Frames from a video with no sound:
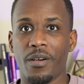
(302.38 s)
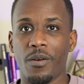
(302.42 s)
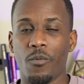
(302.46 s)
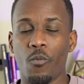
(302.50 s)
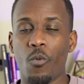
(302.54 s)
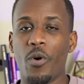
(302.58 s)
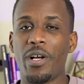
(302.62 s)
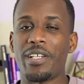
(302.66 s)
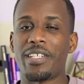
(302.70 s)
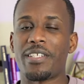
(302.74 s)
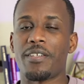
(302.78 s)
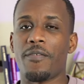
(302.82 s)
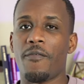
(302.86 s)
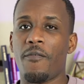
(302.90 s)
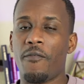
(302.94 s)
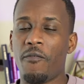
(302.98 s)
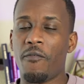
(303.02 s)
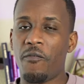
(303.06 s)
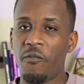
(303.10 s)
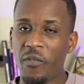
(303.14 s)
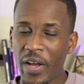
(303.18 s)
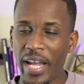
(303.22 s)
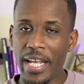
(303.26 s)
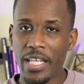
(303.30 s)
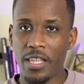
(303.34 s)
once
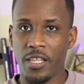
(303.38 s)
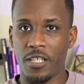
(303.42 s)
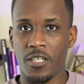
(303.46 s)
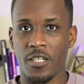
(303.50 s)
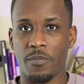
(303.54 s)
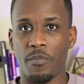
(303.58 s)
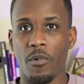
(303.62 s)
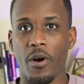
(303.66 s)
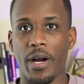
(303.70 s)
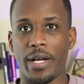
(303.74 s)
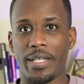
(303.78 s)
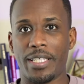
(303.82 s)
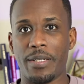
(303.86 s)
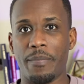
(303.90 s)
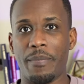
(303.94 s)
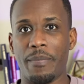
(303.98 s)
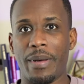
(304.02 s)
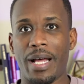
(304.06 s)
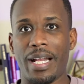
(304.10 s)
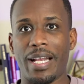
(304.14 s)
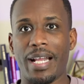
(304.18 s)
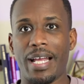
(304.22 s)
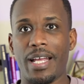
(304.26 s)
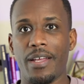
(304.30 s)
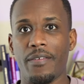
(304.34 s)
faith sparked in my
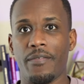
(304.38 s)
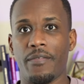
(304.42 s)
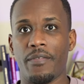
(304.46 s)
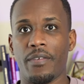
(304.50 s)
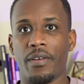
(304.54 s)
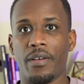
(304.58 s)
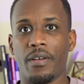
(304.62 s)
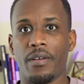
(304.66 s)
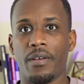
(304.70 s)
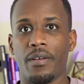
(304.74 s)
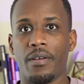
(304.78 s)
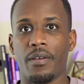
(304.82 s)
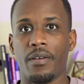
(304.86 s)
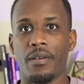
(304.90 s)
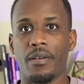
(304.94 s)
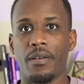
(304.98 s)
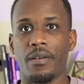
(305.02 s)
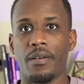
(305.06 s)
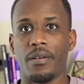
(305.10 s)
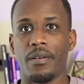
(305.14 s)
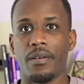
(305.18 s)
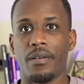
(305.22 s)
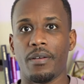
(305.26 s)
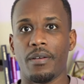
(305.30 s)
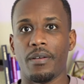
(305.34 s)
life.
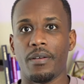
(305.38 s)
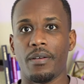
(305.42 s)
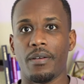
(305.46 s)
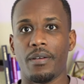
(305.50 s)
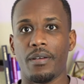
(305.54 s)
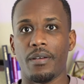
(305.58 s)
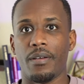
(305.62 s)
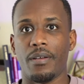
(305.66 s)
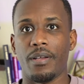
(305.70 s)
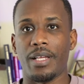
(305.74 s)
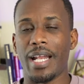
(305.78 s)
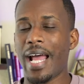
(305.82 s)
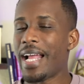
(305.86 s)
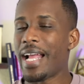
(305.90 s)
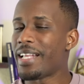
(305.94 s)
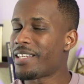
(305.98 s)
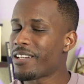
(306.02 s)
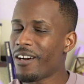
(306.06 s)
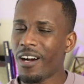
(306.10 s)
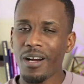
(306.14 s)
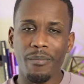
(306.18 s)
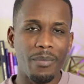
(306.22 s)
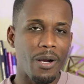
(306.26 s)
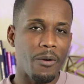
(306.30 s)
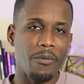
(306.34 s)
And I ain't
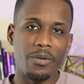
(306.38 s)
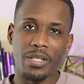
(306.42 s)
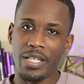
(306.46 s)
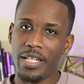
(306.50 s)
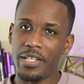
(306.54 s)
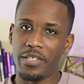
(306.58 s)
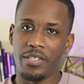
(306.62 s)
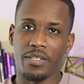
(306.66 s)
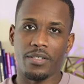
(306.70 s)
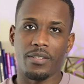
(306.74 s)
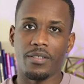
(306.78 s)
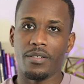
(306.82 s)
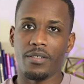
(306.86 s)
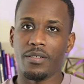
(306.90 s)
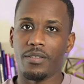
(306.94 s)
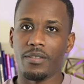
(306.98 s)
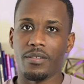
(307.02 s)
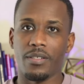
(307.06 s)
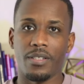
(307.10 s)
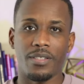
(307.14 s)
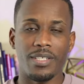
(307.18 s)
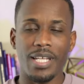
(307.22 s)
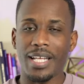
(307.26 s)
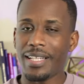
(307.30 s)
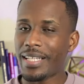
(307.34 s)
talking about religion.
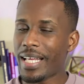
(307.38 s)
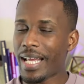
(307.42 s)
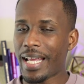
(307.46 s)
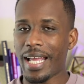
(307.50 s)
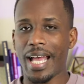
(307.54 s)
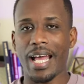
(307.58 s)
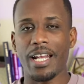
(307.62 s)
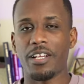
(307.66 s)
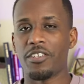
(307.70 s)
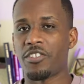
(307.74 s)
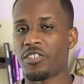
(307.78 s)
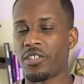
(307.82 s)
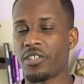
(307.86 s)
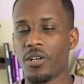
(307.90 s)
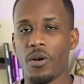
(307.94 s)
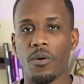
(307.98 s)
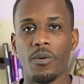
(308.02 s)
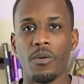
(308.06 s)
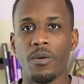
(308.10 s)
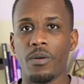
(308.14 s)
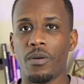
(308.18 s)
This ain't that kind of show.